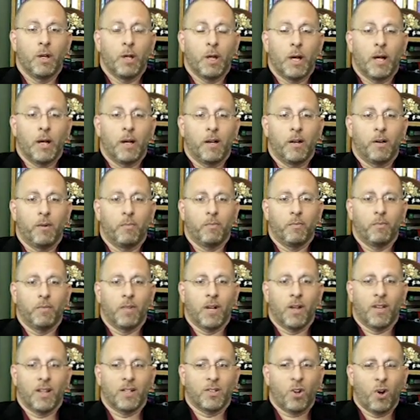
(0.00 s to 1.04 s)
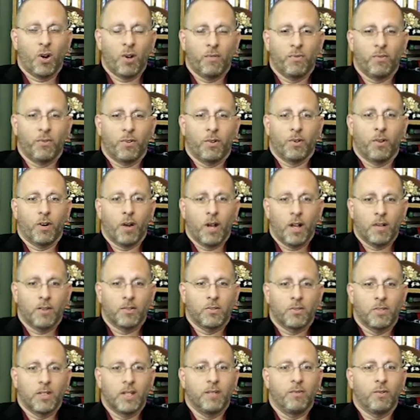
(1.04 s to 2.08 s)
Now that's hard for
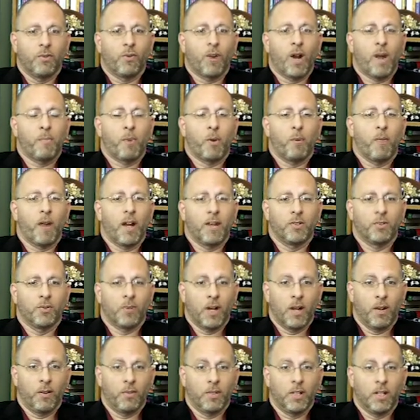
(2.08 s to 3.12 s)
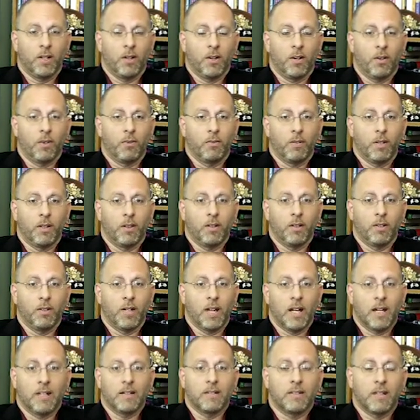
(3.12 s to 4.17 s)
us to even wrap our minds around here in the
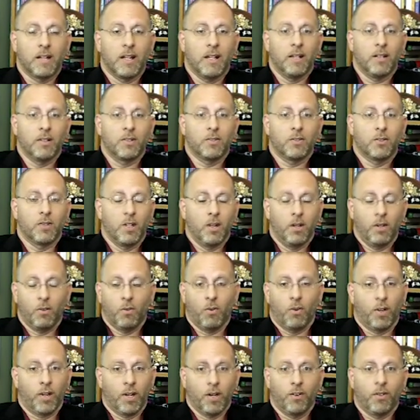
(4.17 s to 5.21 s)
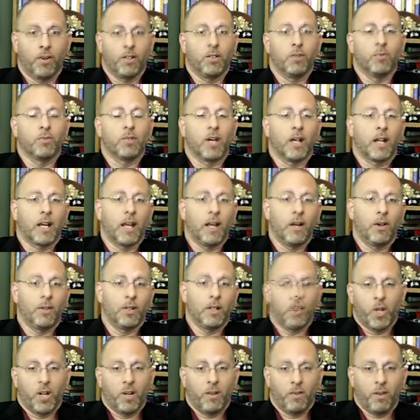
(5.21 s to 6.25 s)
United States or here in Utah County.
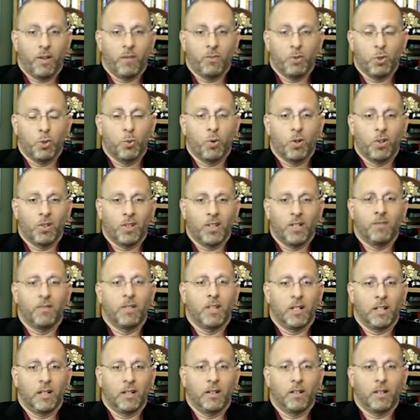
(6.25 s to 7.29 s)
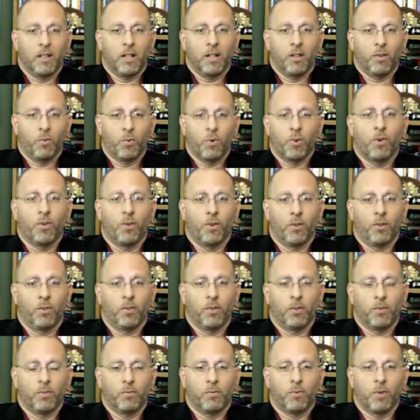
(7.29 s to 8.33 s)
But if you are living in a world
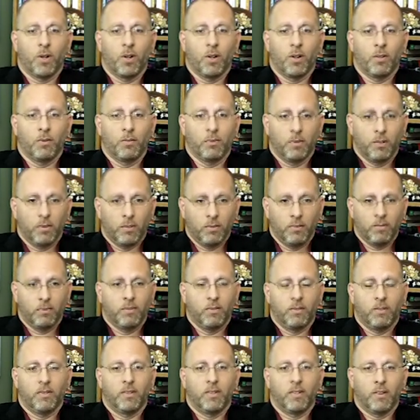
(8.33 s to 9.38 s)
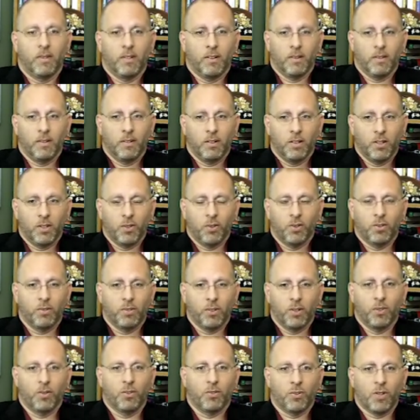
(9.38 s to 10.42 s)
where
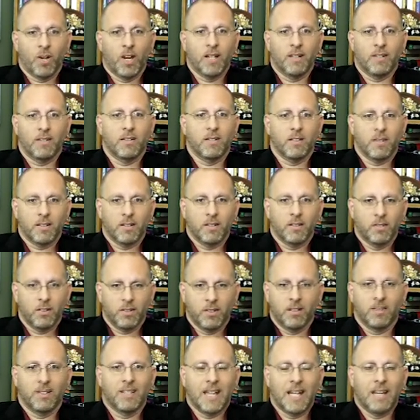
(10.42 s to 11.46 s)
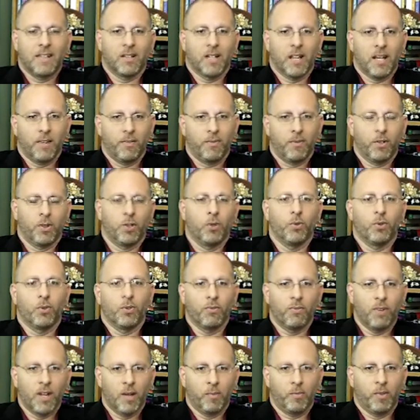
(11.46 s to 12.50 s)
you're trying to sustain life for you and your
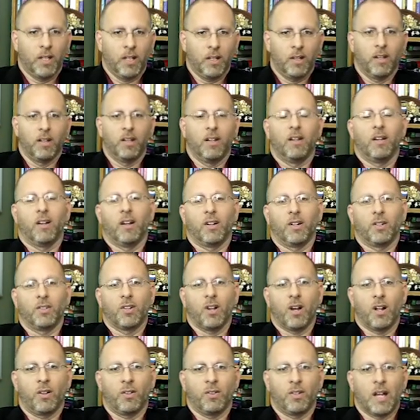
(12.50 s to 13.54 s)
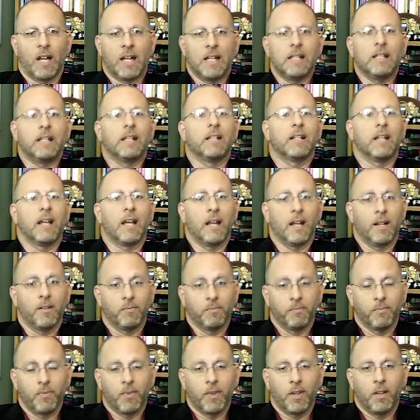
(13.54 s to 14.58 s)
family on $1.90 a day
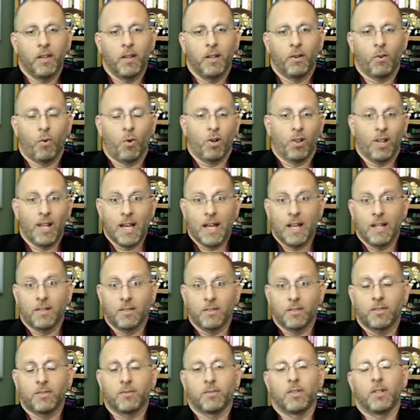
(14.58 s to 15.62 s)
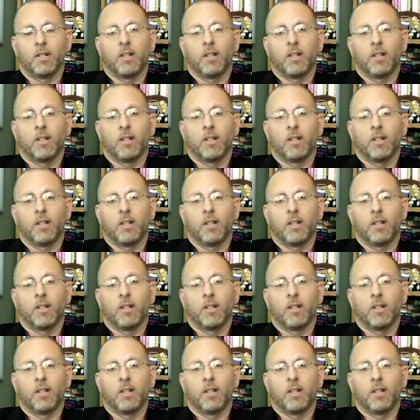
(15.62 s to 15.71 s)
or less,